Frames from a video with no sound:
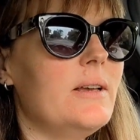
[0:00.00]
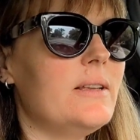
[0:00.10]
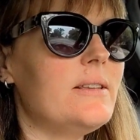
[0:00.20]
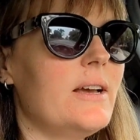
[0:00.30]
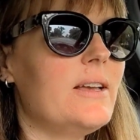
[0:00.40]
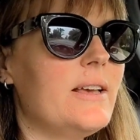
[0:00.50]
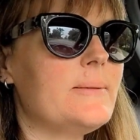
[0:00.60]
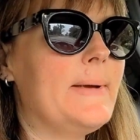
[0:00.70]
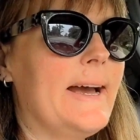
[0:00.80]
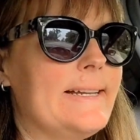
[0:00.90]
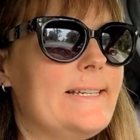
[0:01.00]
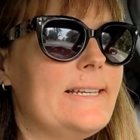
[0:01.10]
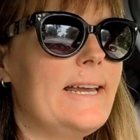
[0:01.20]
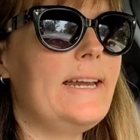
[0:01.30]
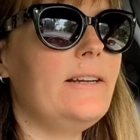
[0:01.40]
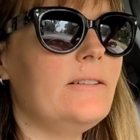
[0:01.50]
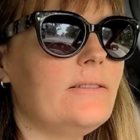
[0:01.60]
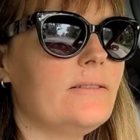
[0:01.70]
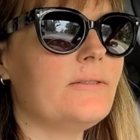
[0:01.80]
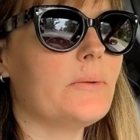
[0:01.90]
It's not as bad today
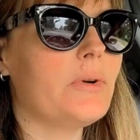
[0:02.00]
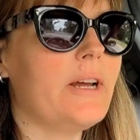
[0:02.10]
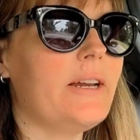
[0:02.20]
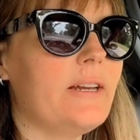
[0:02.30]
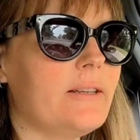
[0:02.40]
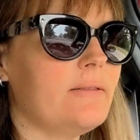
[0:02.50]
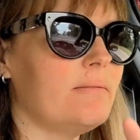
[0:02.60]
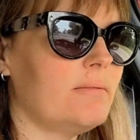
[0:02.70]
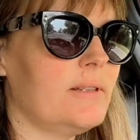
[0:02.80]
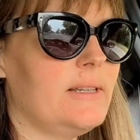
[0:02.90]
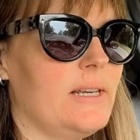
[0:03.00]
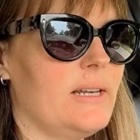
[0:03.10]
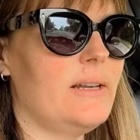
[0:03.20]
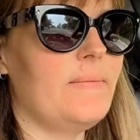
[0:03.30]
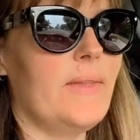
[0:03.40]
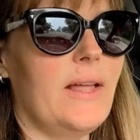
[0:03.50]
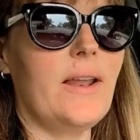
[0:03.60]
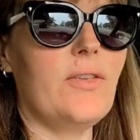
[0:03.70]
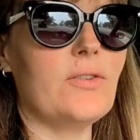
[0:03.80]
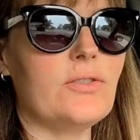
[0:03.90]
from what I can see.
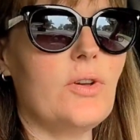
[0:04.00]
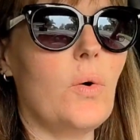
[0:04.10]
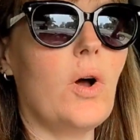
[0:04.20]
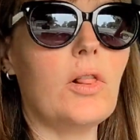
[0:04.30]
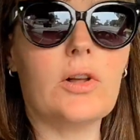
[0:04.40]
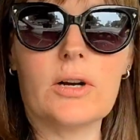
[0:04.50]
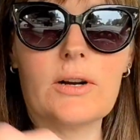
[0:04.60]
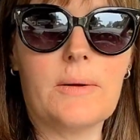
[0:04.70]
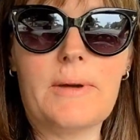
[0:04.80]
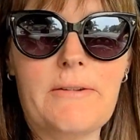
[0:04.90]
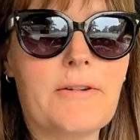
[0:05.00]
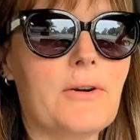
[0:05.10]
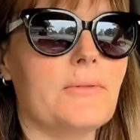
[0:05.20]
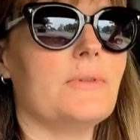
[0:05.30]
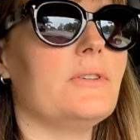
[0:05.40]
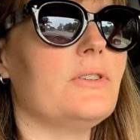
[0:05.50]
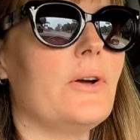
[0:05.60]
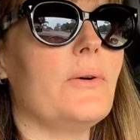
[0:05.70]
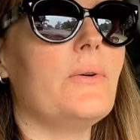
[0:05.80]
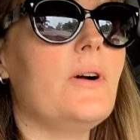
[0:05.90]
And there's no alert on my phone.
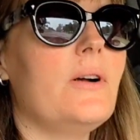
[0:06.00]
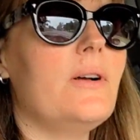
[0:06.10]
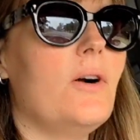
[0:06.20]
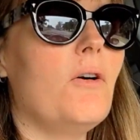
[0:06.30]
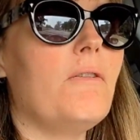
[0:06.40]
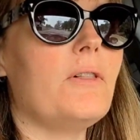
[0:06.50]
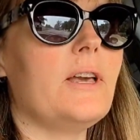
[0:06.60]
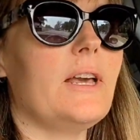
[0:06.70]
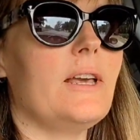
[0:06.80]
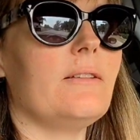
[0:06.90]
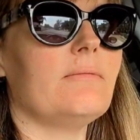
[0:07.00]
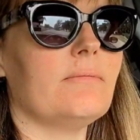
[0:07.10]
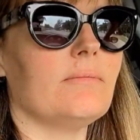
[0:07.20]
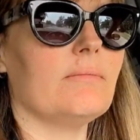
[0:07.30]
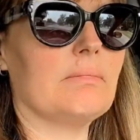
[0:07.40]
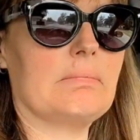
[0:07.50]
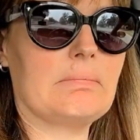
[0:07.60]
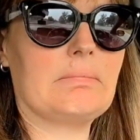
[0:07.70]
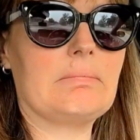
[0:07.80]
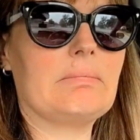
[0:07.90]
So hopefully
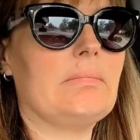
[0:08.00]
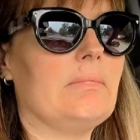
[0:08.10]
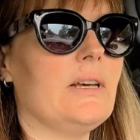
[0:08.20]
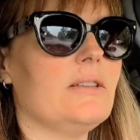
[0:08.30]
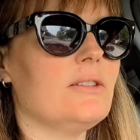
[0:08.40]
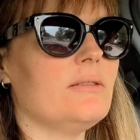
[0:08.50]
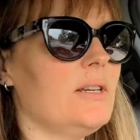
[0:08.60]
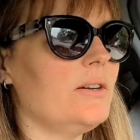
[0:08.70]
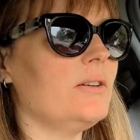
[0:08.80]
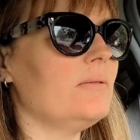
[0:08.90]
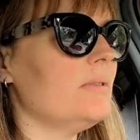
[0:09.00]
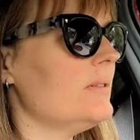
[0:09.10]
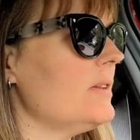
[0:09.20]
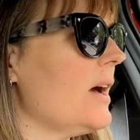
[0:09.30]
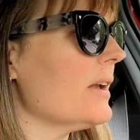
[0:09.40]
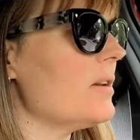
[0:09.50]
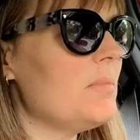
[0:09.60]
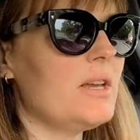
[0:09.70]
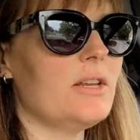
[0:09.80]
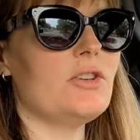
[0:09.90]
that's, you know, not going to
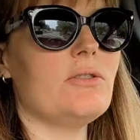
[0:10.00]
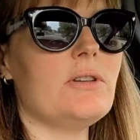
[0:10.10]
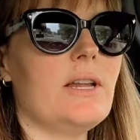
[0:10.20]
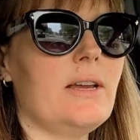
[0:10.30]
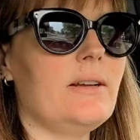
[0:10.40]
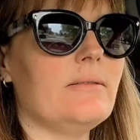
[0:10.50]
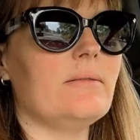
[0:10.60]
be an issue today.